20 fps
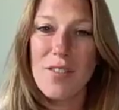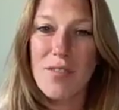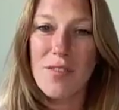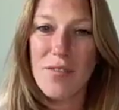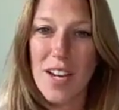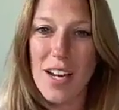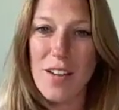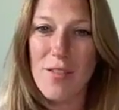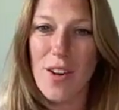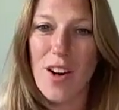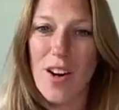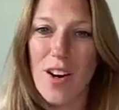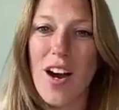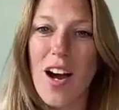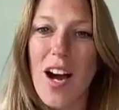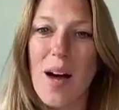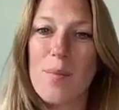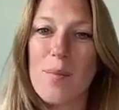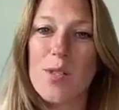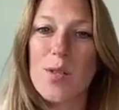have a favor.
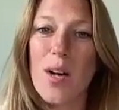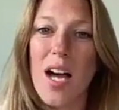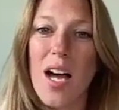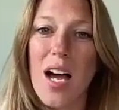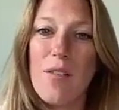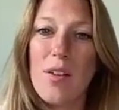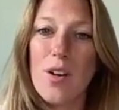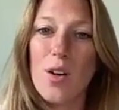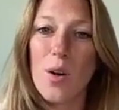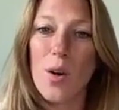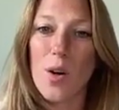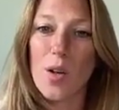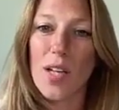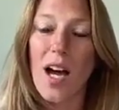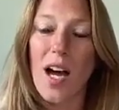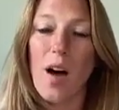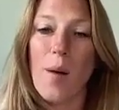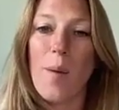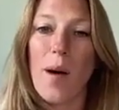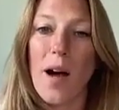So I have a goal to
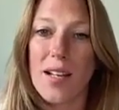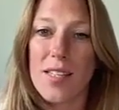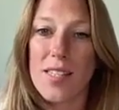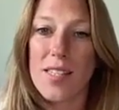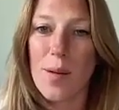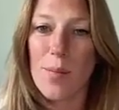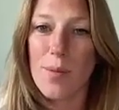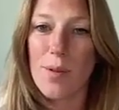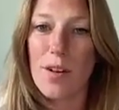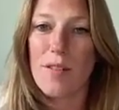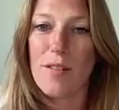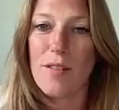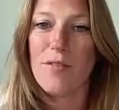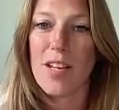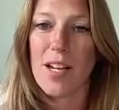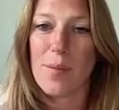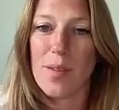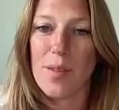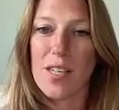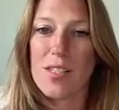help X number of
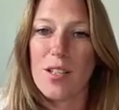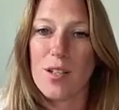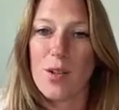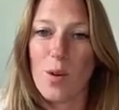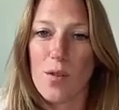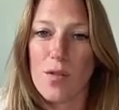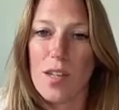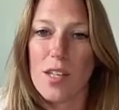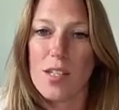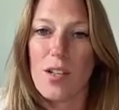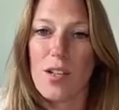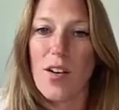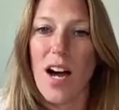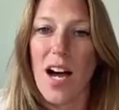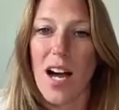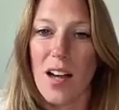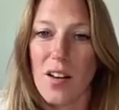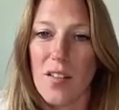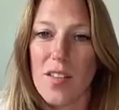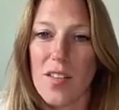families in Northeast
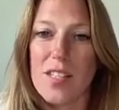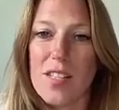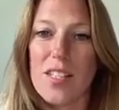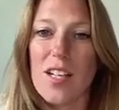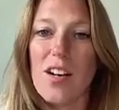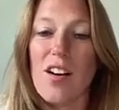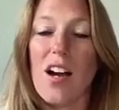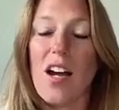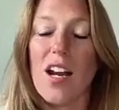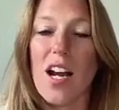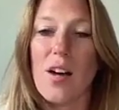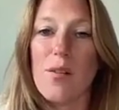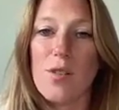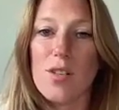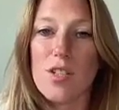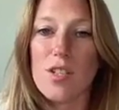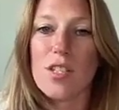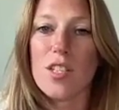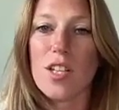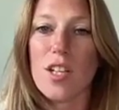Ohio this year. And I
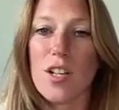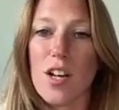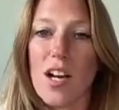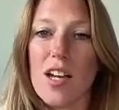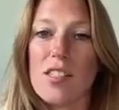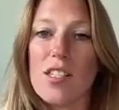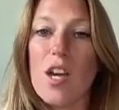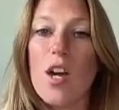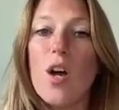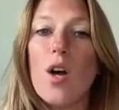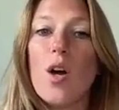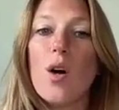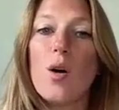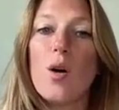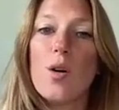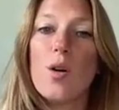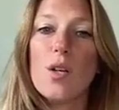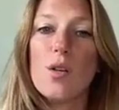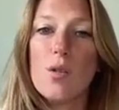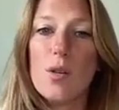was just curious,
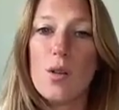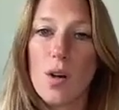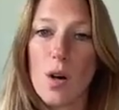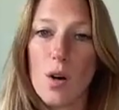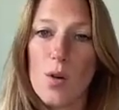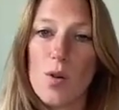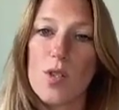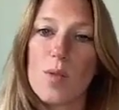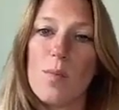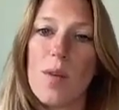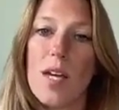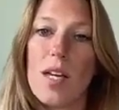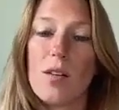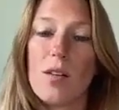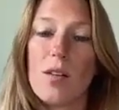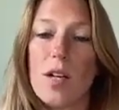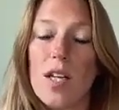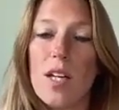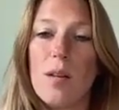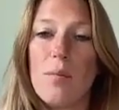who do you know who's
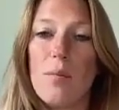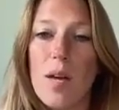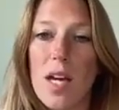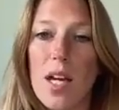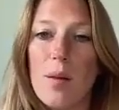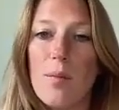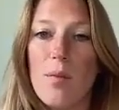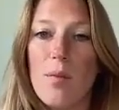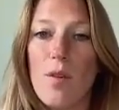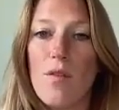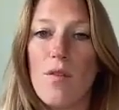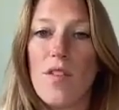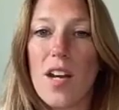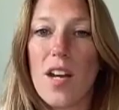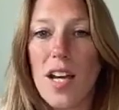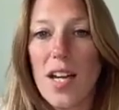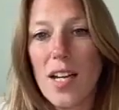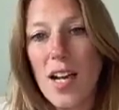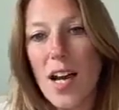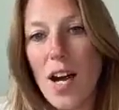looking to make a move that
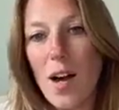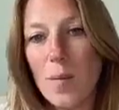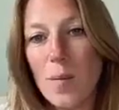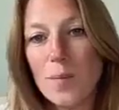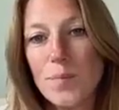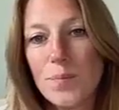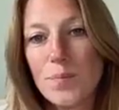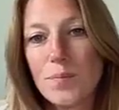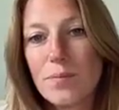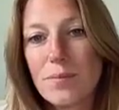I could help?